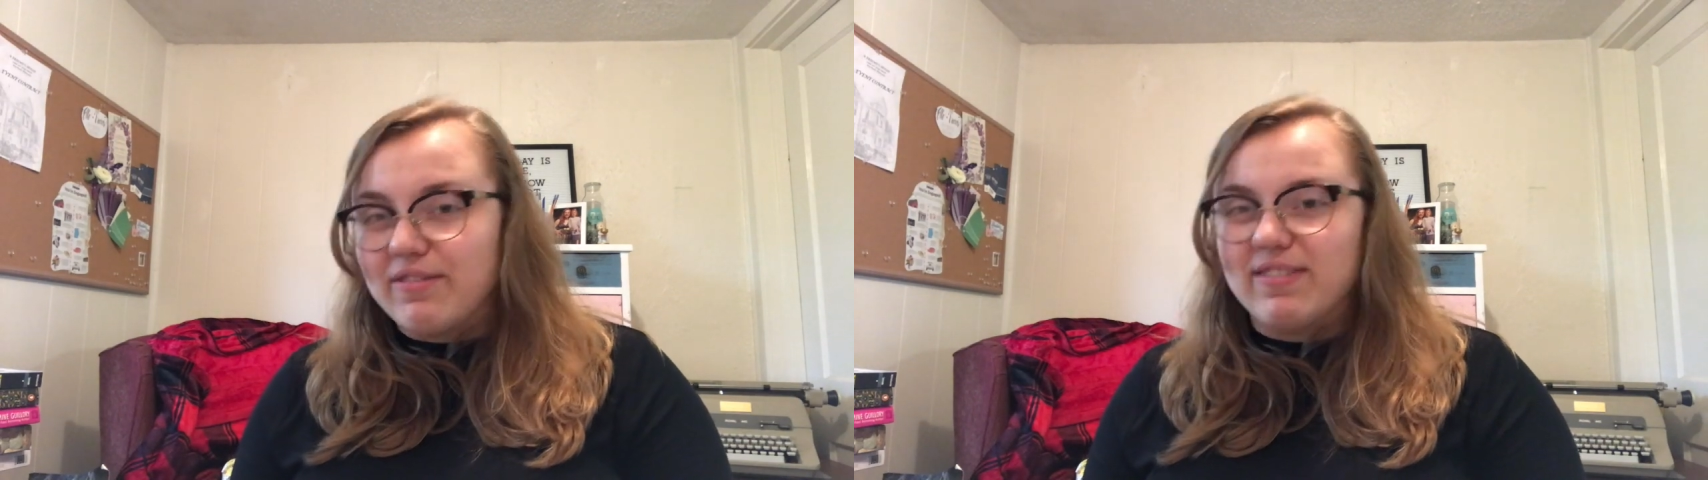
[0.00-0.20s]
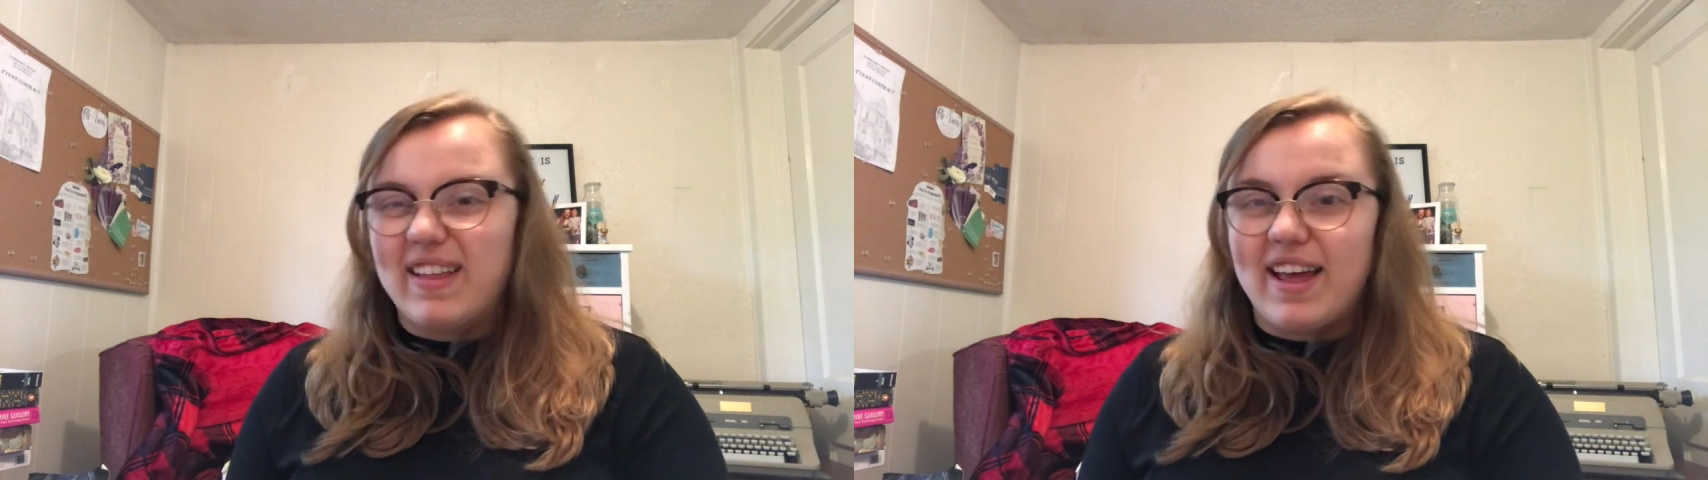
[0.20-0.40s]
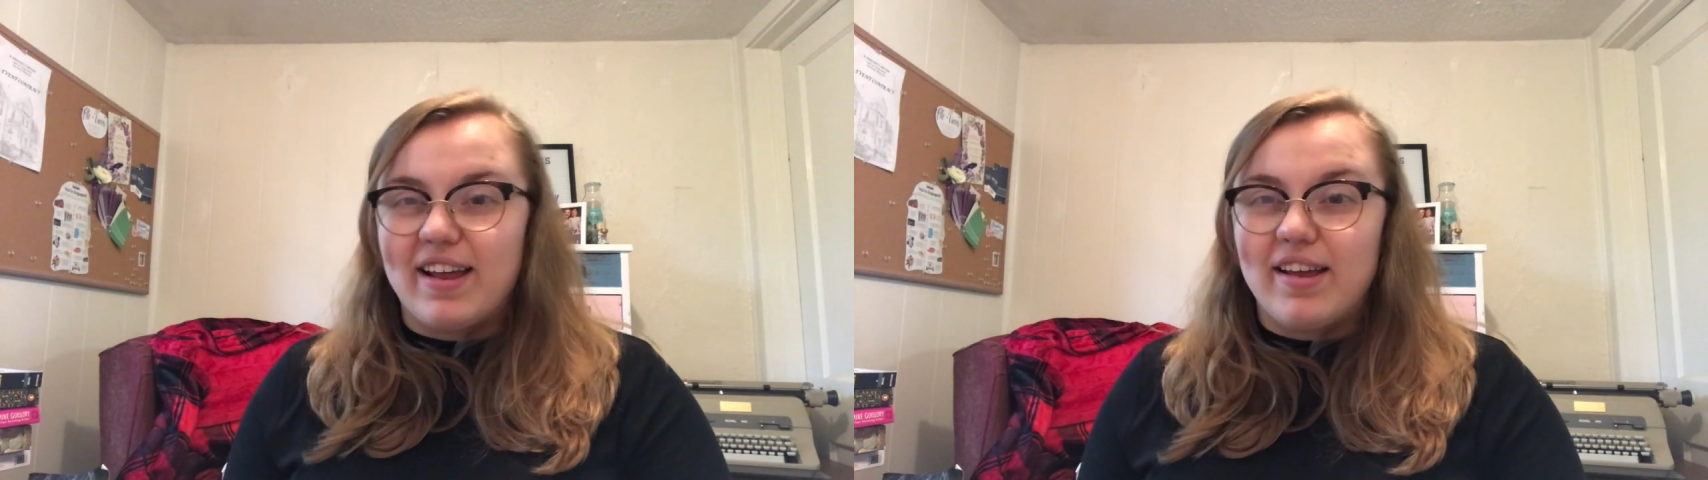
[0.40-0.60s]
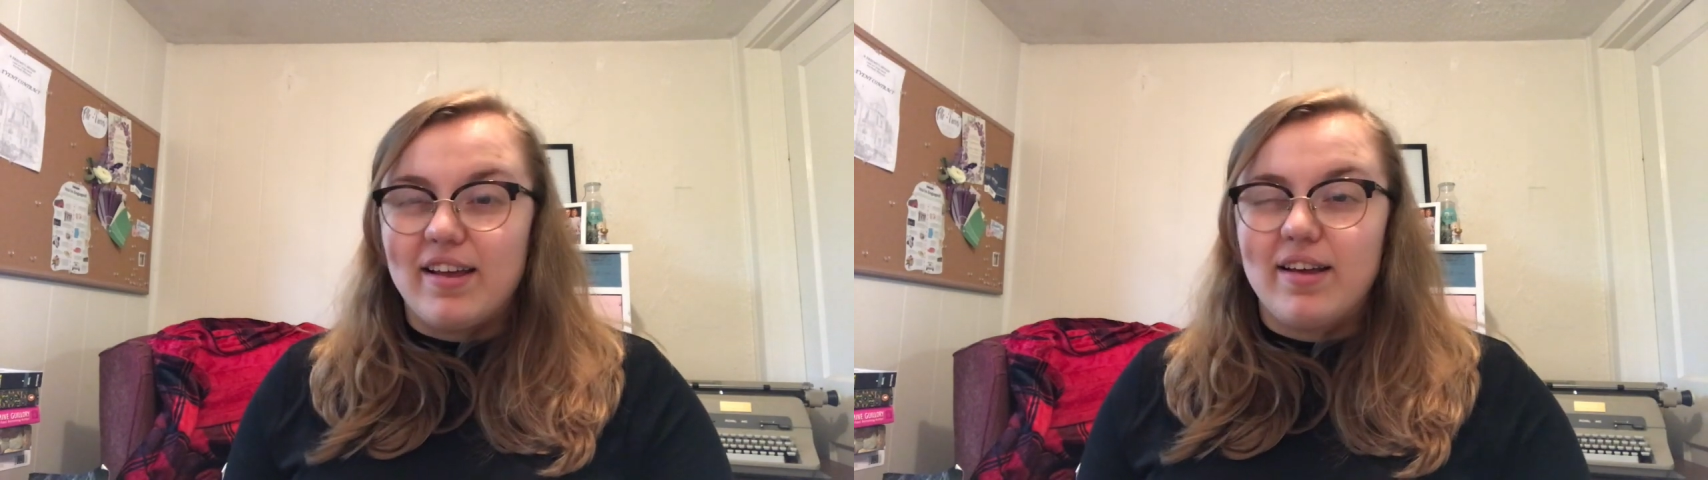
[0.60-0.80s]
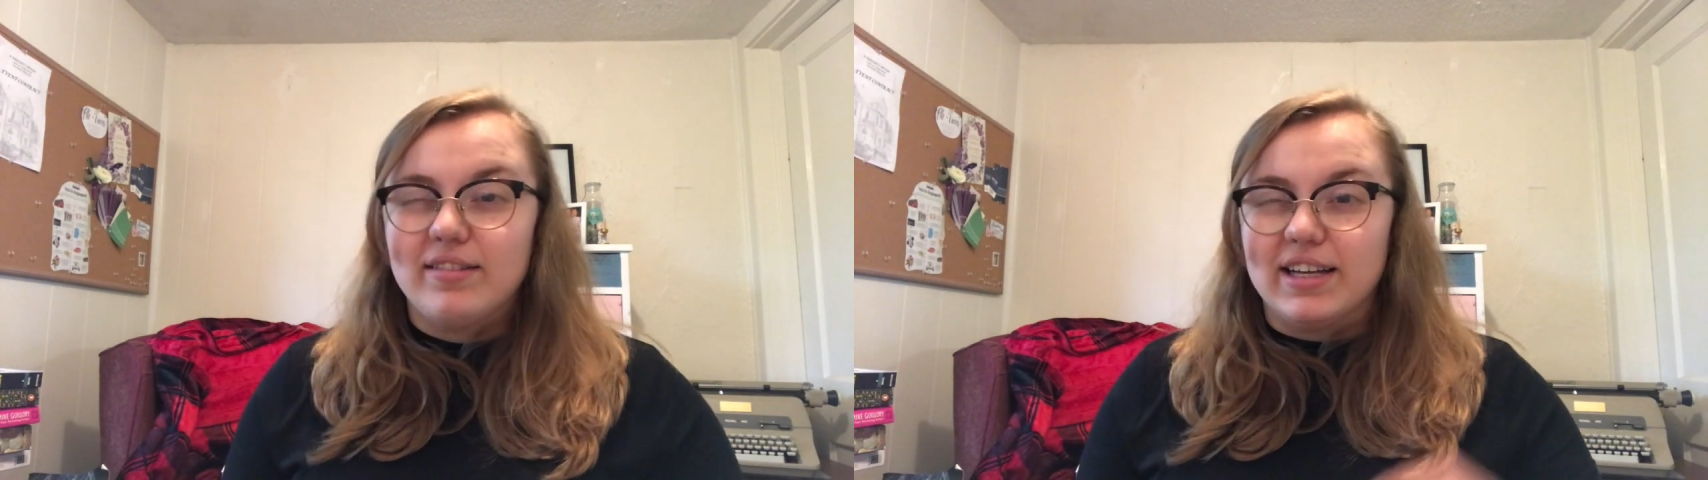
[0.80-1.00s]
of
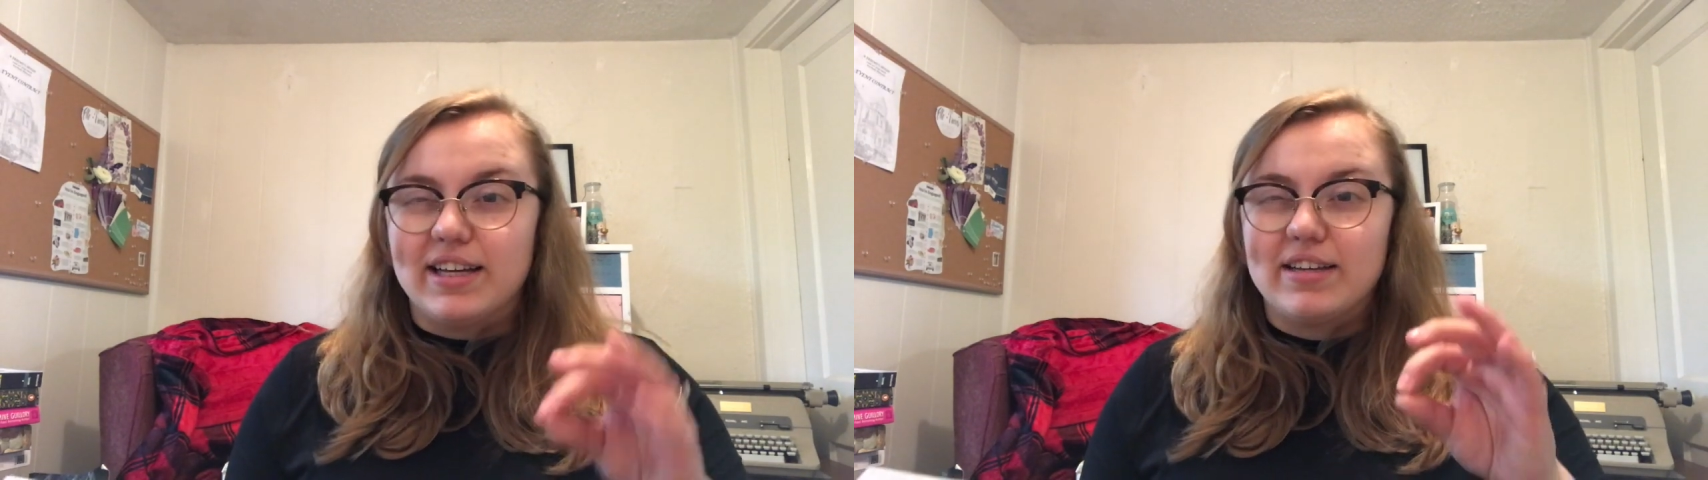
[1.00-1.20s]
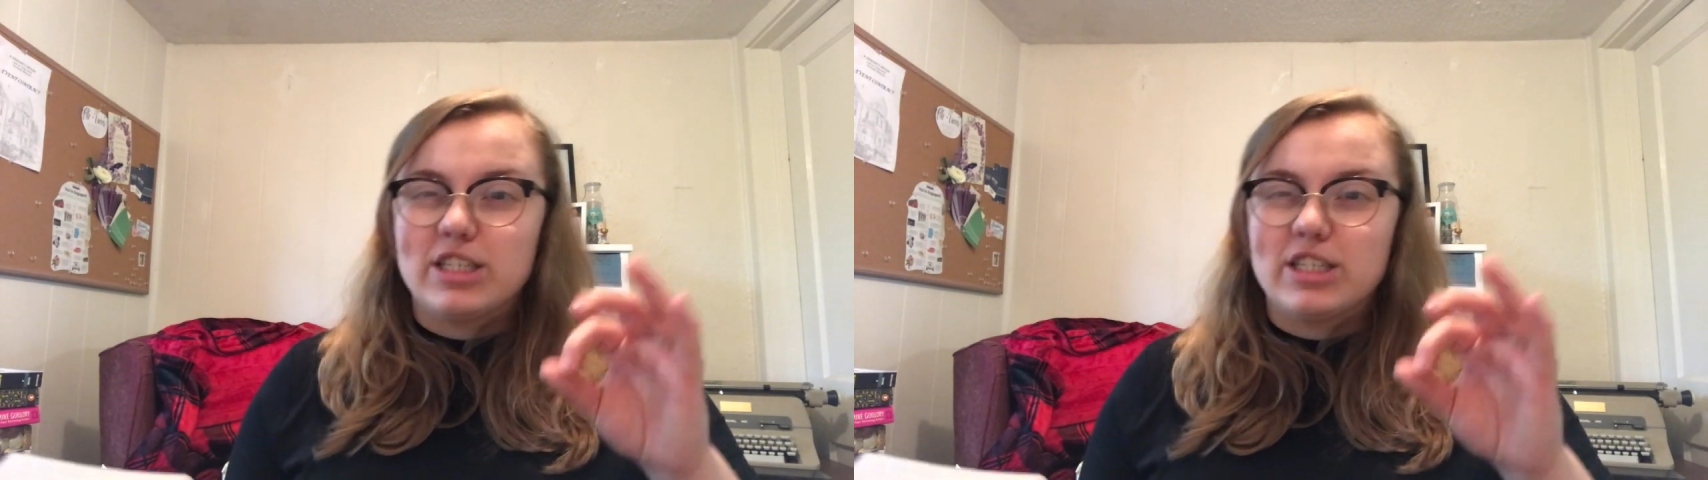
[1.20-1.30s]
like